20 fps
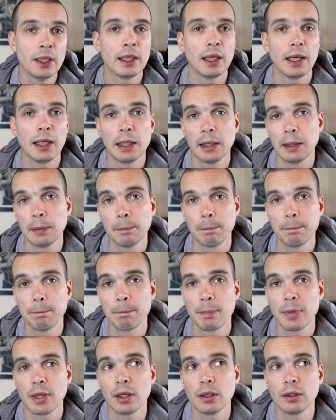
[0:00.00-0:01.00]

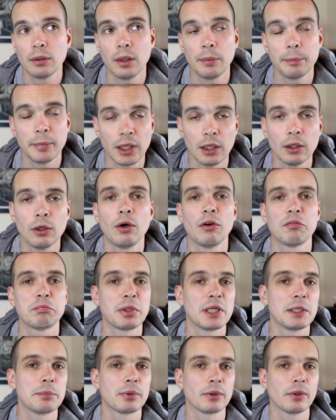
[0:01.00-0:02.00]
I met a lot of
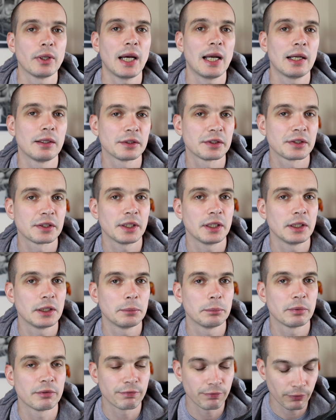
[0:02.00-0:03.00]
people that I hadn't
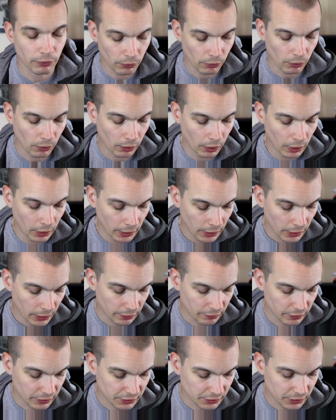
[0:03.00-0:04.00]
seen before
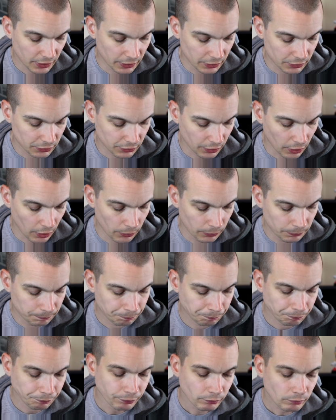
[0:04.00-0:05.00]
at this thing, so
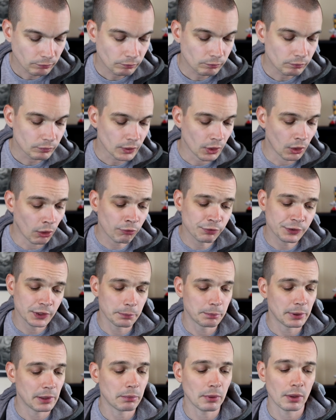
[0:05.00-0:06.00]
obviously
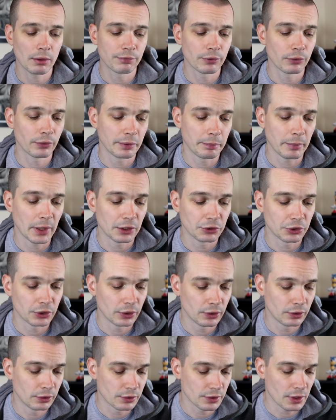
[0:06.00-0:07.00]
people I've already
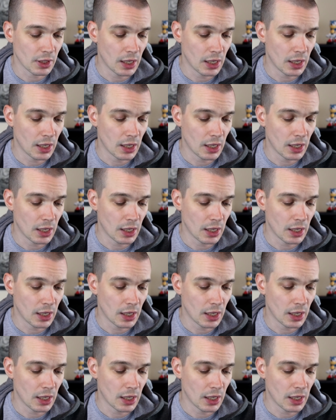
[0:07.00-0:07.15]
mentioned,